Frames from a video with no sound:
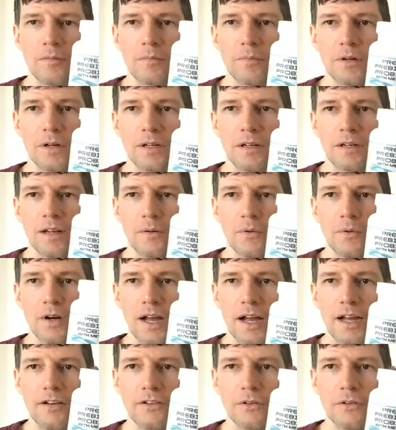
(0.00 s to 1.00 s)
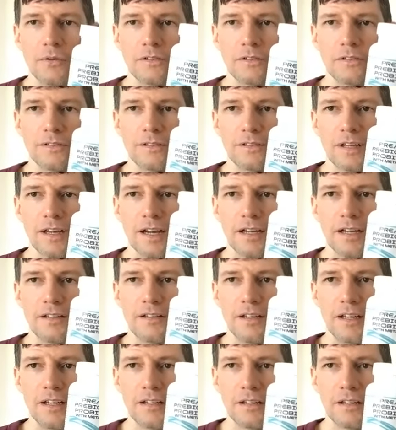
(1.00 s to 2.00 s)
But what I do is, is I
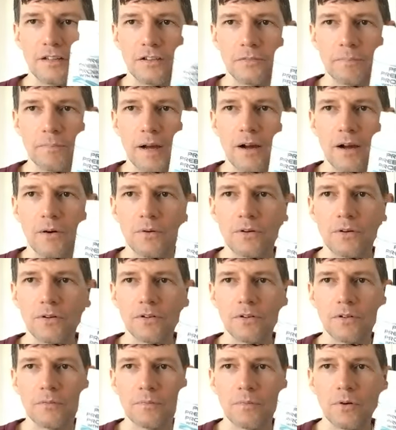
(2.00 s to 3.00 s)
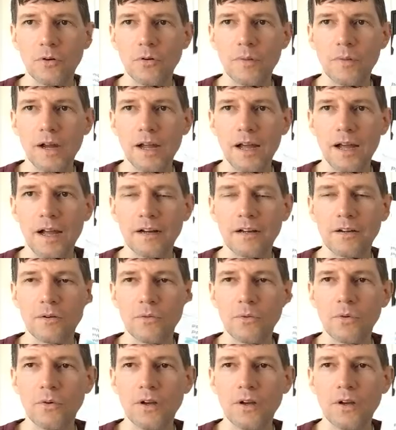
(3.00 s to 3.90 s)
take this powdered probiotic,